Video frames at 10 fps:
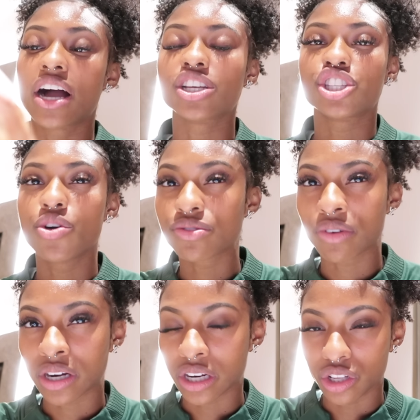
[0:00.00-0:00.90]
I still was
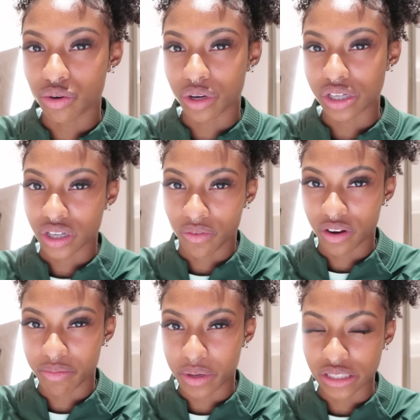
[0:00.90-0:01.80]
running a little
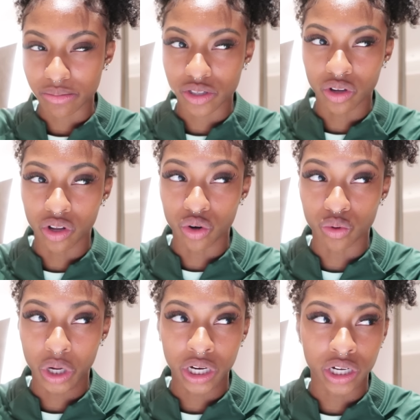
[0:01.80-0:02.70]
conservative because I'm still a
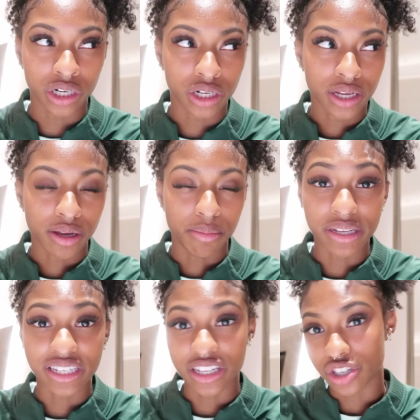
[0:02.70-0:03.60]
little
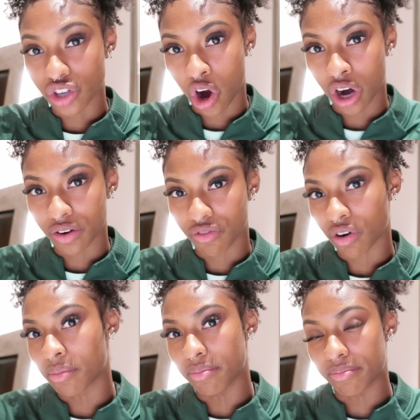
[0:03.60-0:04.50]
mentally scarred
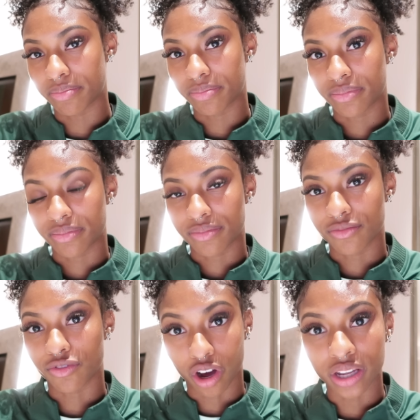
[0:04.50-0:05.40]
from
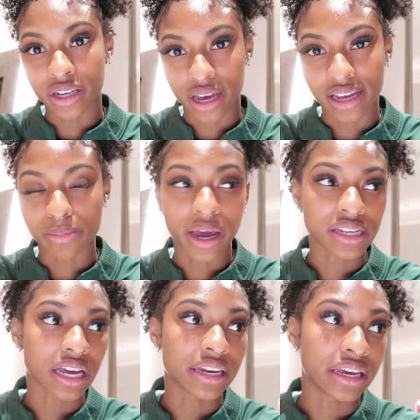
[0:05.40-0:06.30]
falling as bad
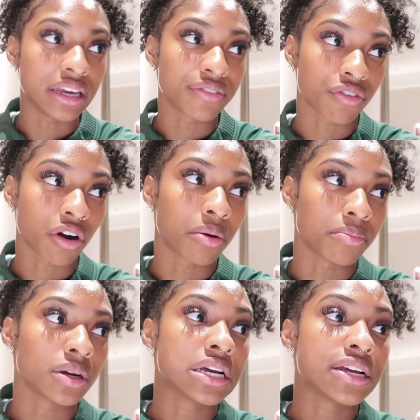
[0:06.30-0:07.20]
as I did
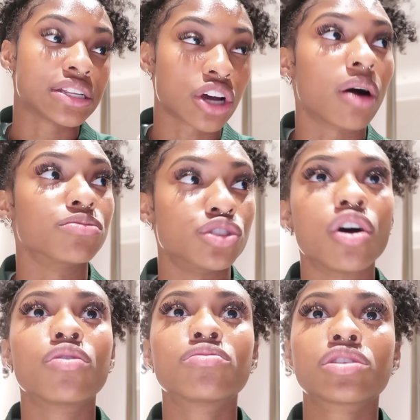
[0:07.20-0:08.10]
from Tom
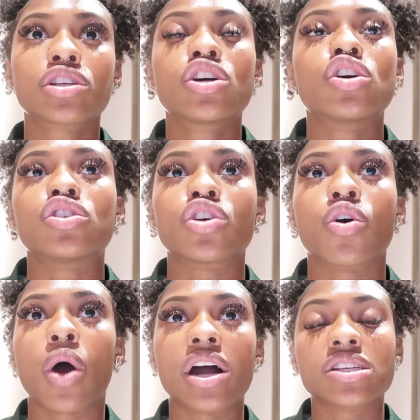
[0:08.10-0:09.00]
Jones.
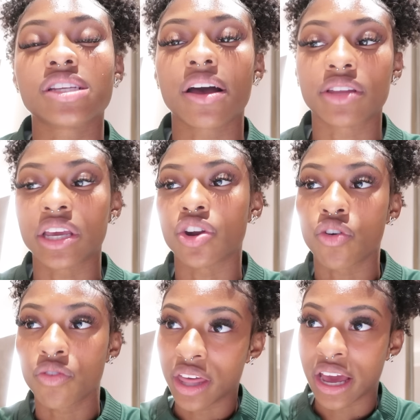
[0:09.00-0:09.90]
So I just have to get
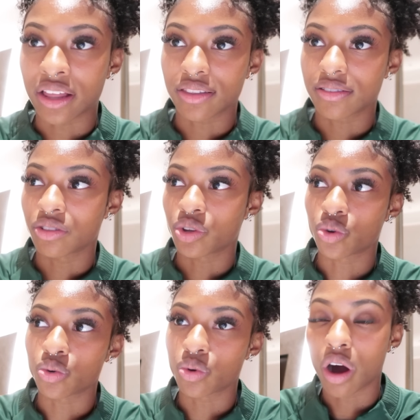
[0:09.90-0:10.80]
over that
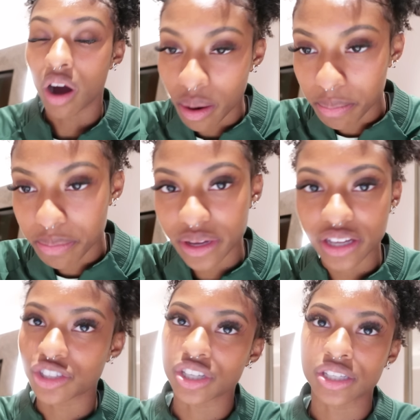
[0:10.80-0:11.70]
little hump
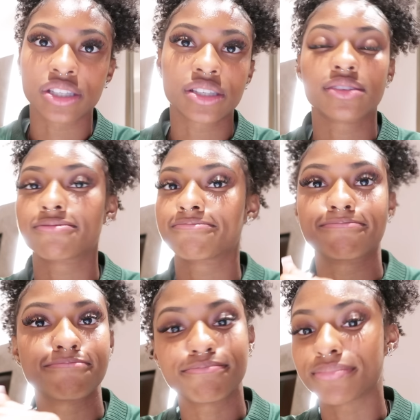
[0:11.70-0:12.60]
and just,
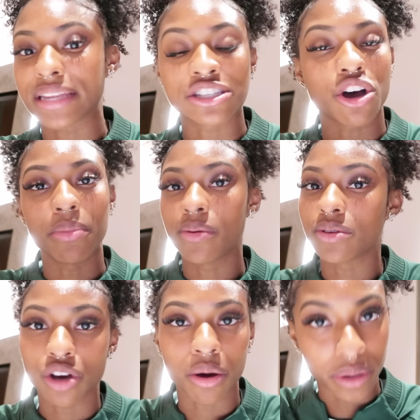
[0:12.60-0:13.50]
it's gonna be what
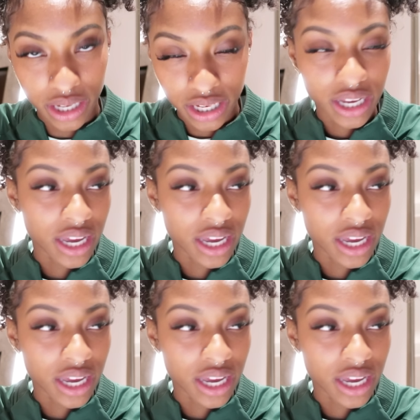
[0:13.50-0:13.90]
it's gonna be,